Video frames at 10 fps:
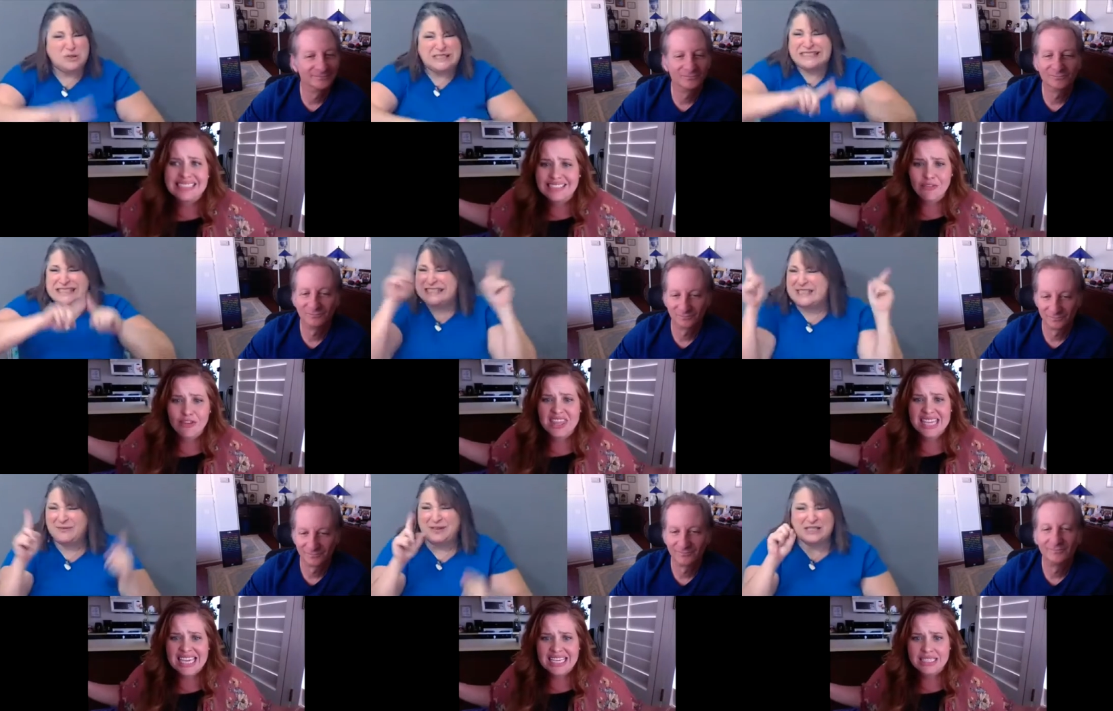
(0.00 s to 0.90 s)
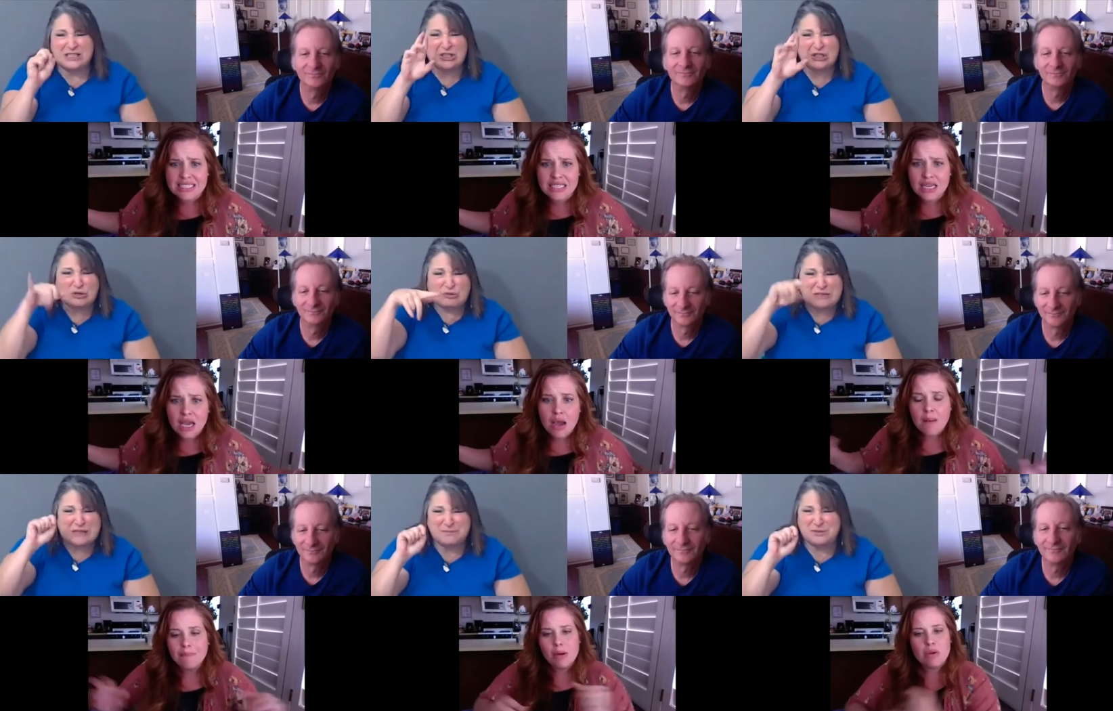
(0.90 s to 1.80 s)
Speaker 1: different things,
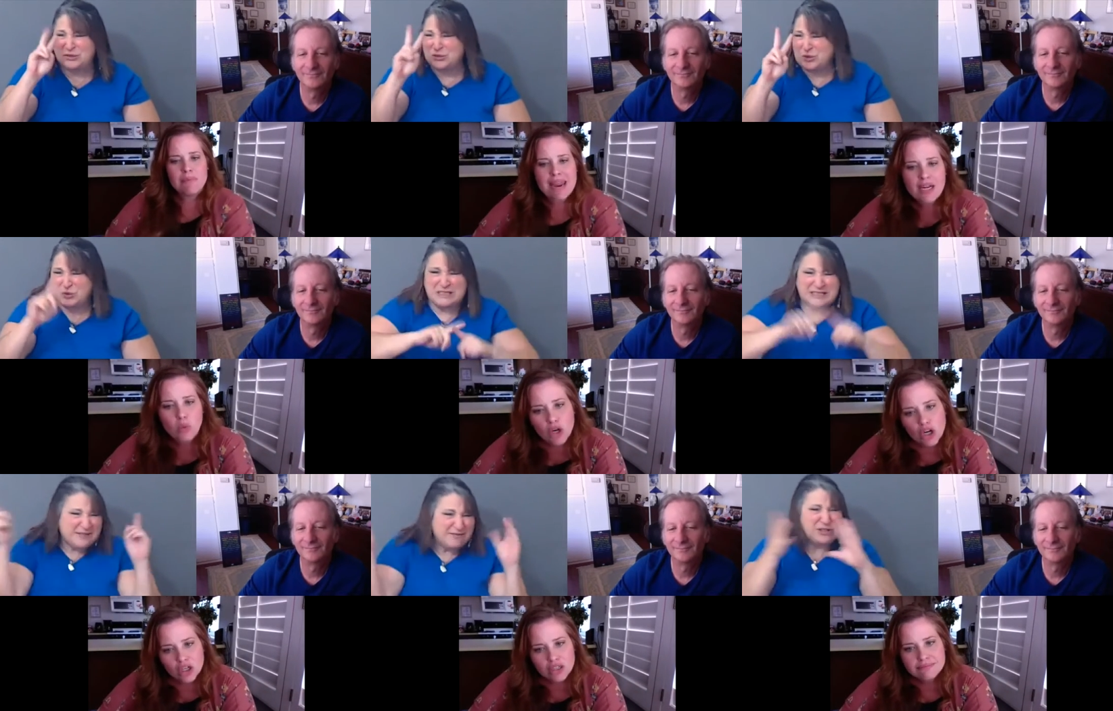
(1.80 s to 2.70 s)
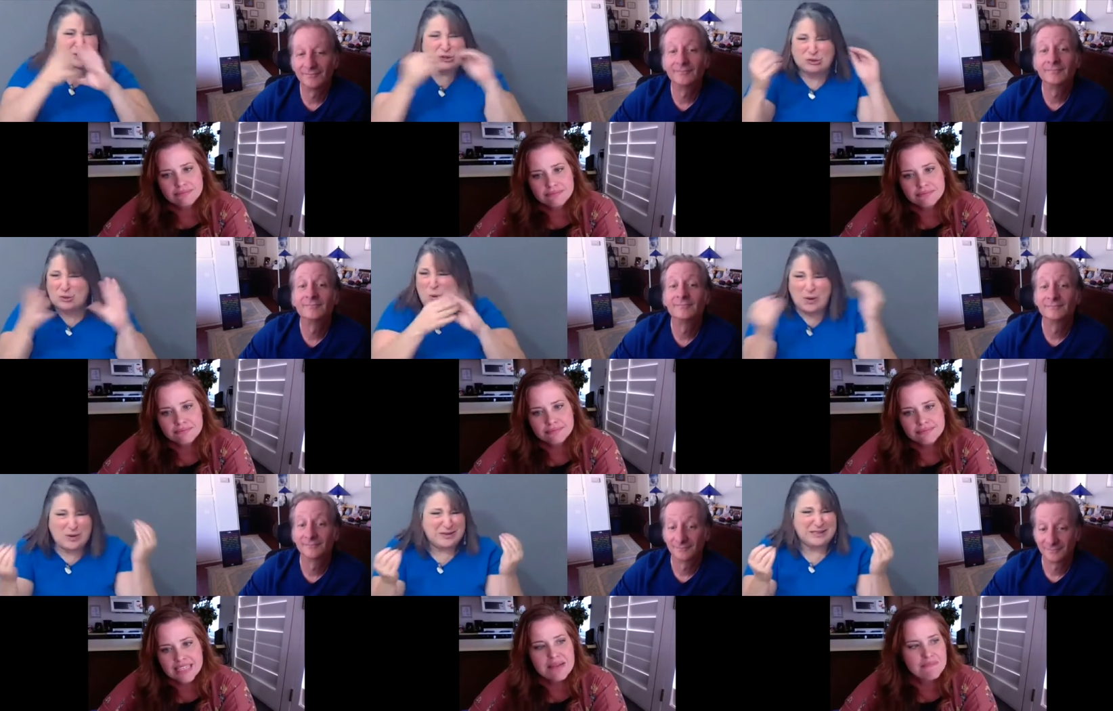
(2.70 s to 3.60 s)
but we made it work.
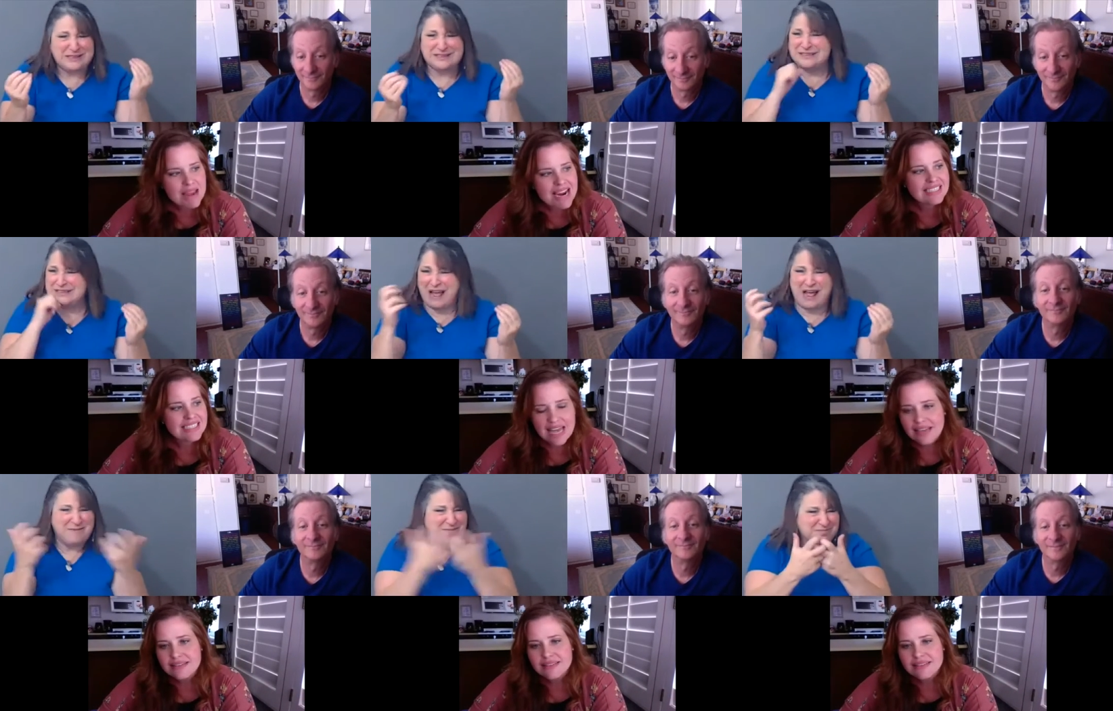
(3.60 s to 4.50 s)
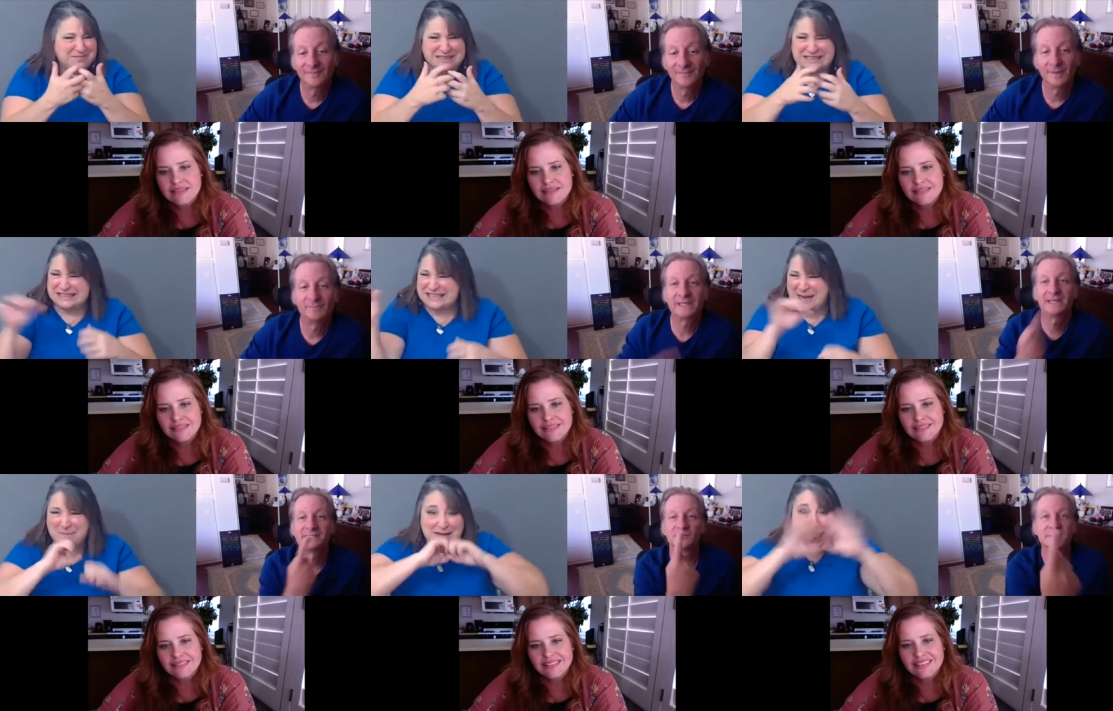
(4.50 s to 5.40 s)
It made sense
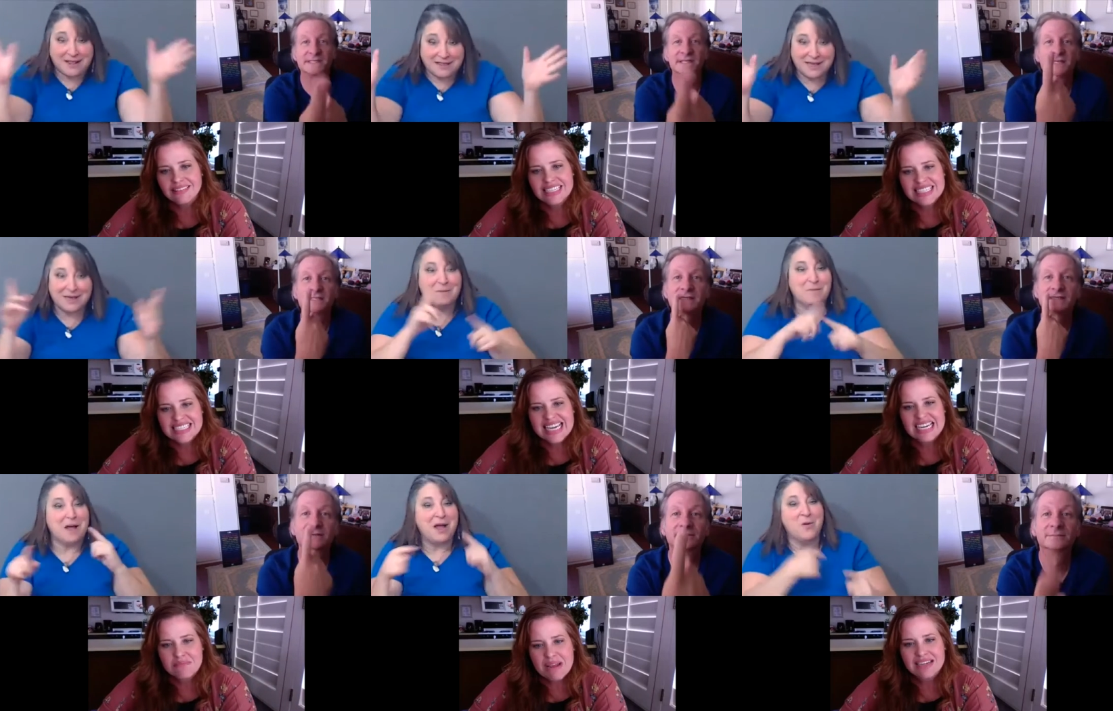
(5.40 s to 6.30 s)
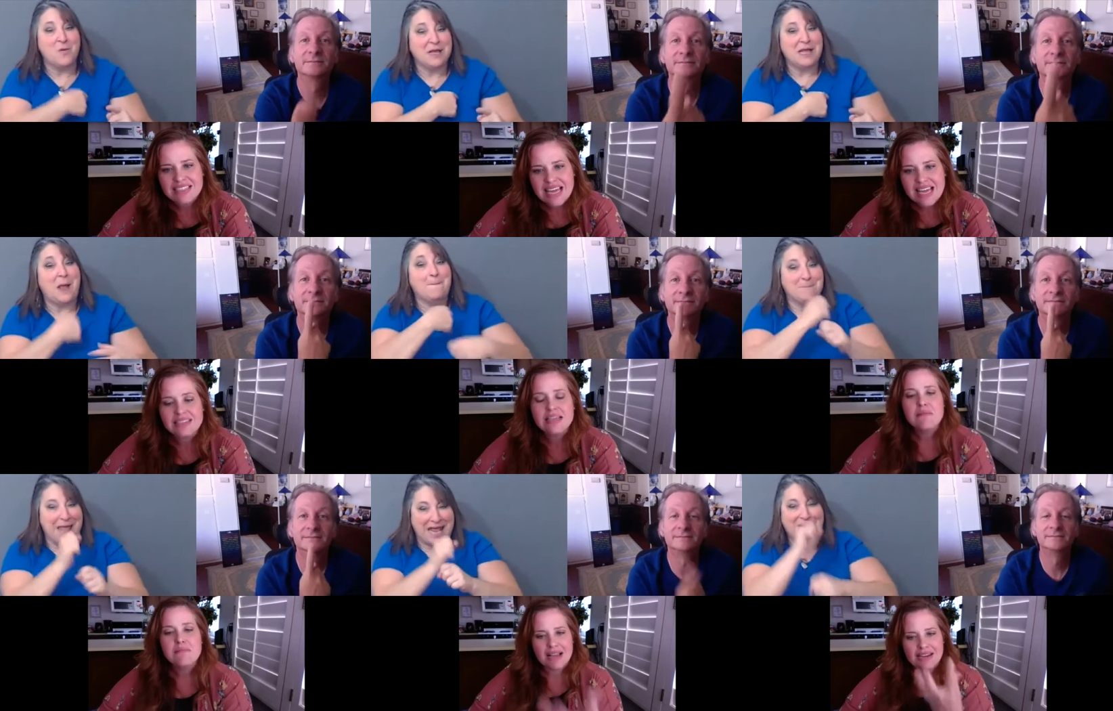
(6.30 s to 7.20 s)
Speaker 2: because it was this.
Speaker 1: It made sense
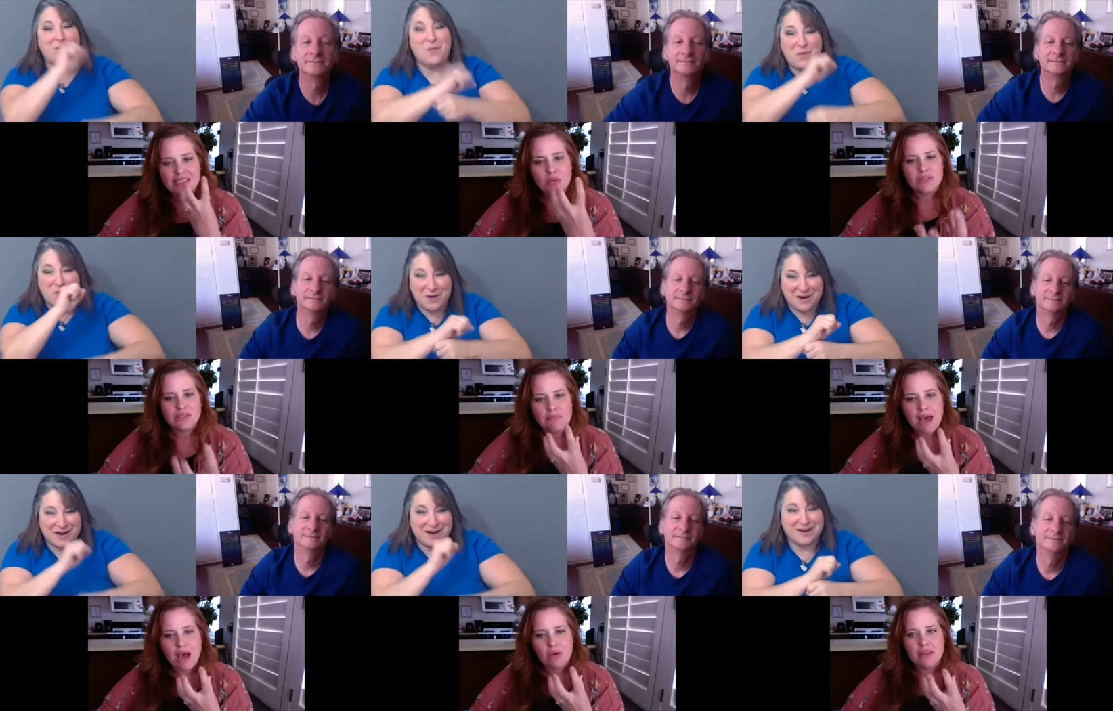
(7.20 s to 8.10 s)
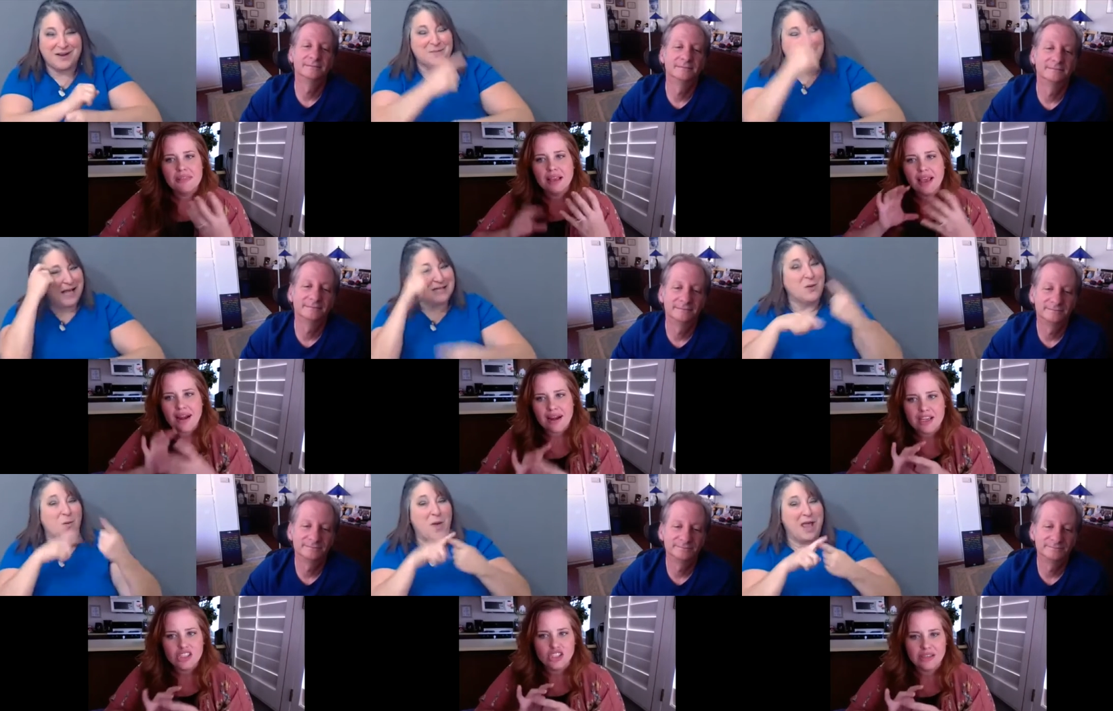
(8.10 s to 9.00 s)
because it was about the
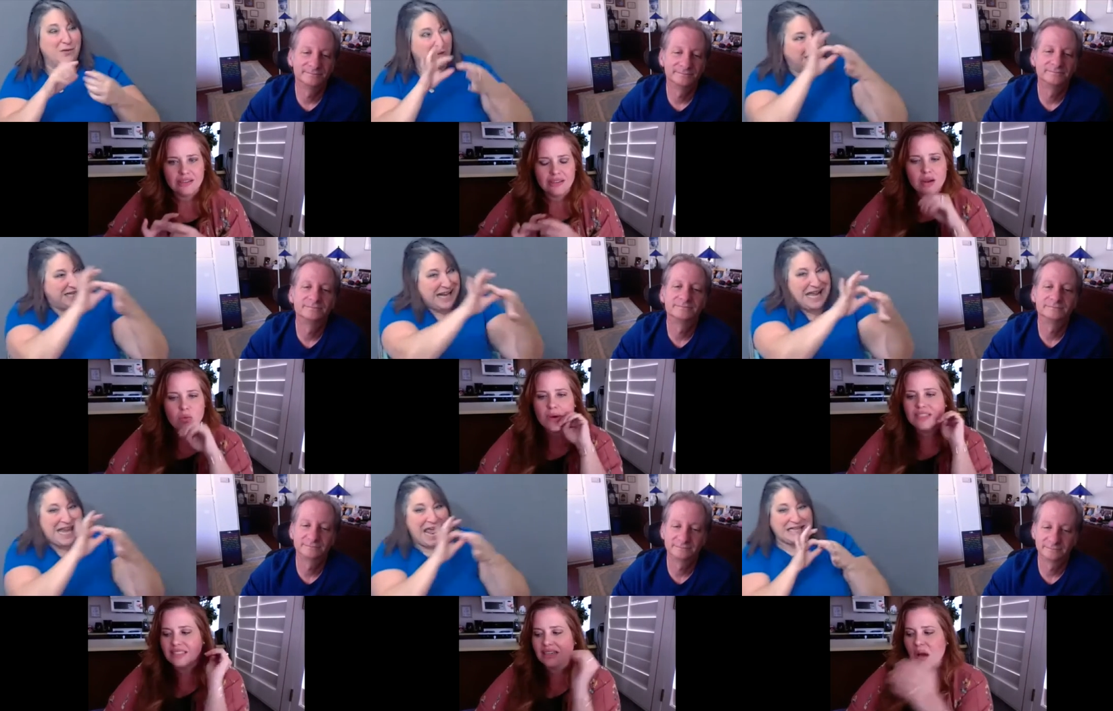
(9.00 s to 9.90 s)
connection. It wasn't